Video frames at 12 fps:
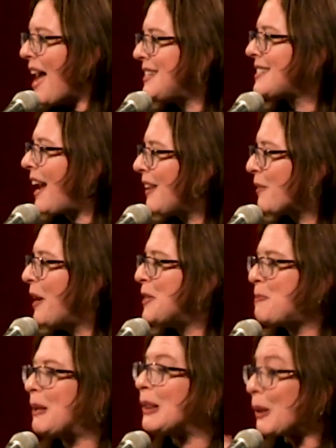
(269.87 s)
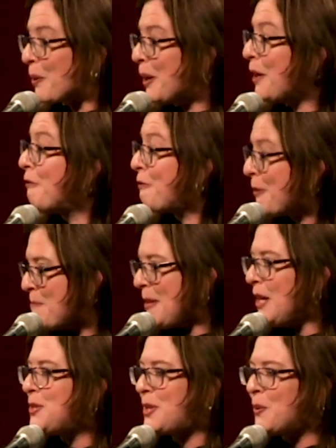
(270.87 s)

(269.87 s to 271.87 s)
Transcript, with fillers: as Skylar has been learning from me,